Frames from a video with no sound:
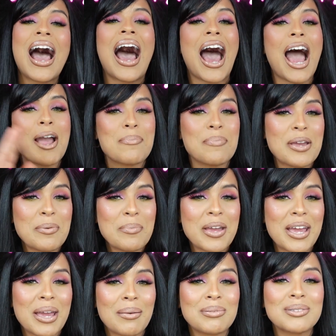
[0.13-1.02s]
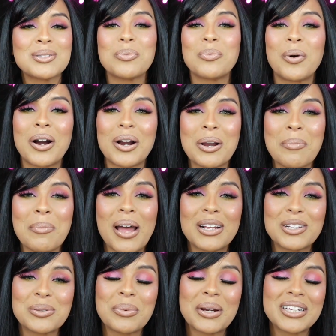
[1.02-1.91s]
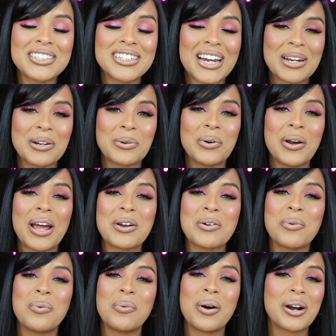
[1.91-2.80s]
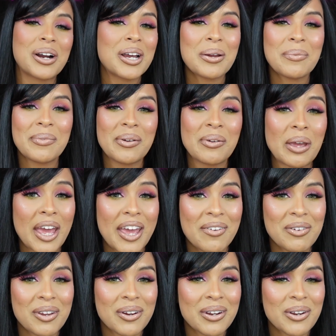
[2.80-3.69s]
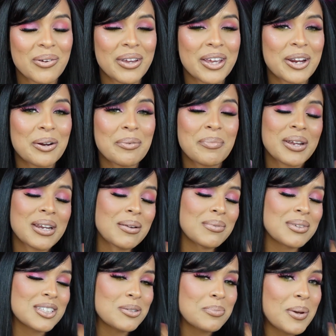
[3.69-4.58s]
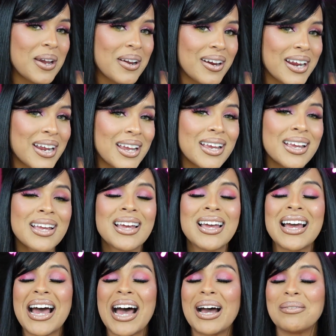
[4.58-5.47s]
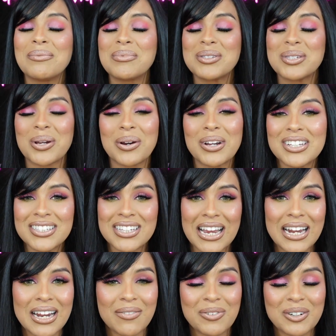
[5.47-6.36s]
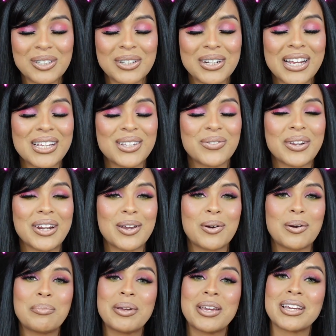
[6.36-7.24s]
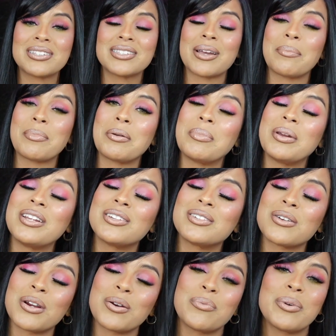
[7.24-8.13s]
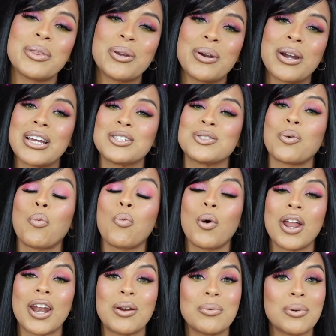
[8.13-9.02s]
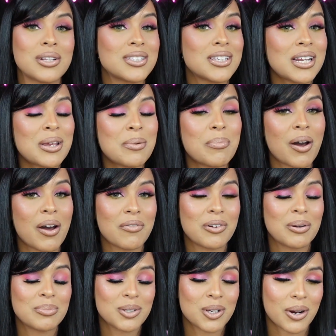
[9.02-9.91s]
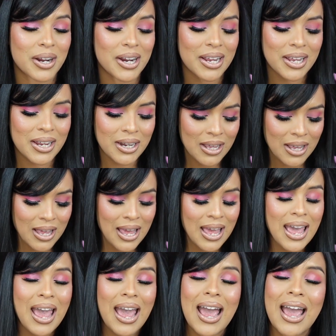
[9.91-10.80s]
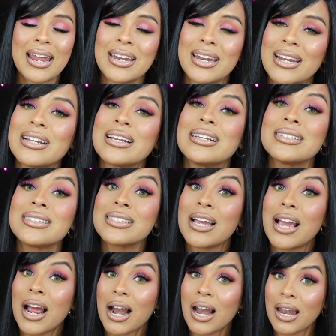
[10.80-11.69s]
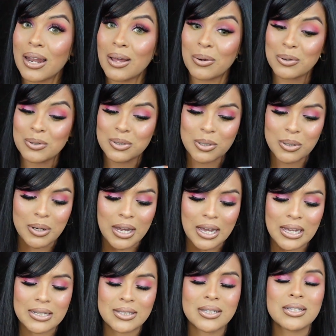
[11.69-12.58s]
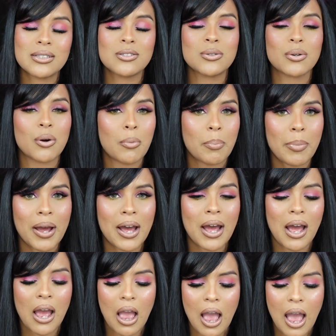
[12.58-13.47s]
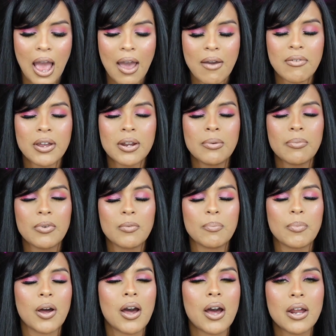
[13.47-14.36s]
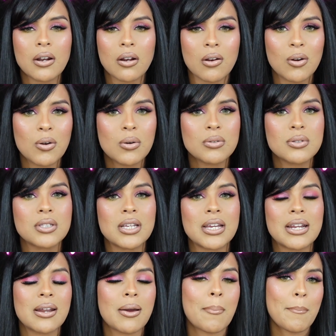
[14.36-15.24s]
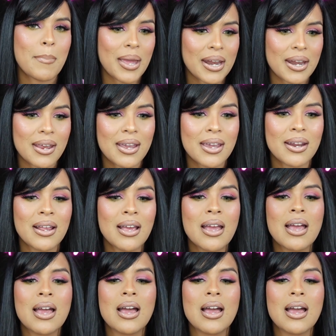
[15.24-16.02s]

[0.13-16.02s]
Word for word: Hi Pink Babes! Welcome back to my channel and welcome if you're new here. My name is Mary. I'm so excited for today's video because I'm going to be sharing with you guys what I recently bought from Target and it is clothes you guys. It's ropa. I haven't bought clothes in a minute.